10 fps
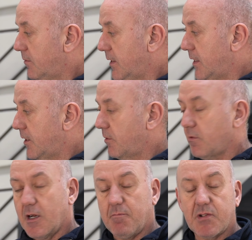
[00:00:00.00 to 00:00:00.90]
You
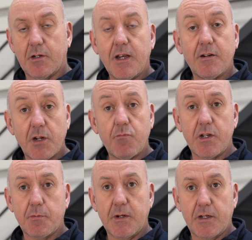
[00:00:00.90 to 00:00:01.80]
know, so yeah, generally
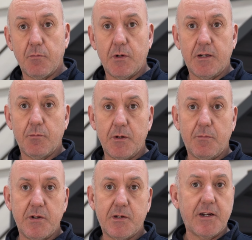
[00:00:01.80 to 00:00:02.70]
speaking,
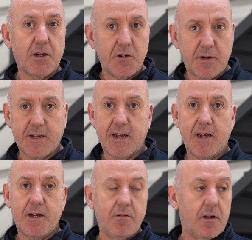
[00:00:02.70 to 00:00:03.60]
we take a lot of
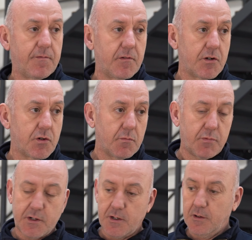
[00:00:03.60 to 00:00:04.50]
care over each job
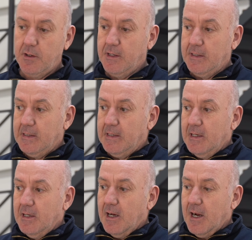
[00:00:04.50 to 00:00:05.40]
we do.
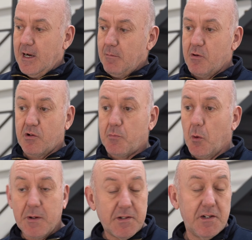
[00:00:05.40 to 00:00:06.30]
We're a small
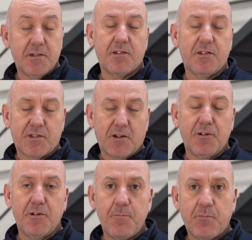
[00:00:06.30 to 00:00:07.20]
business,
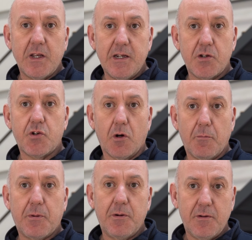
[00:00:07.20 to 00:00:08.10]
so each job,
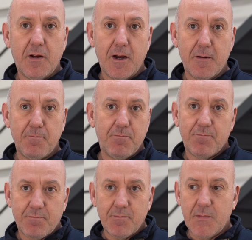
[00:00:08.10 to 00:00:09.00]

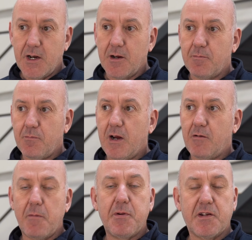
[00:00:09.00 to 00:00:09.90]
you know, our
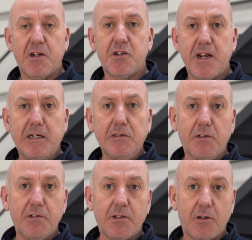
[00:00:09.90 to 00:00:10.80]
reputation hangs
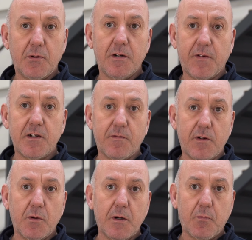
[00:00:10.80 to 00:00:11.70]
on. So we effectively
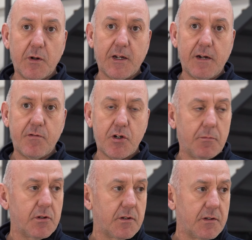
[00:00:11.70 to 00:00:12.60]
want to get every
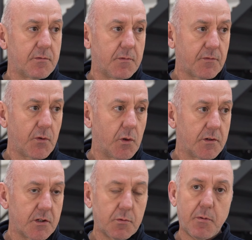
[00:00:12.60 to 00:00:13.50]
job as
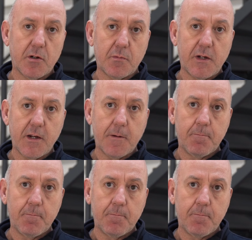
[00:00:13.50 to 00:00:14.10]
flawless as we possibly can.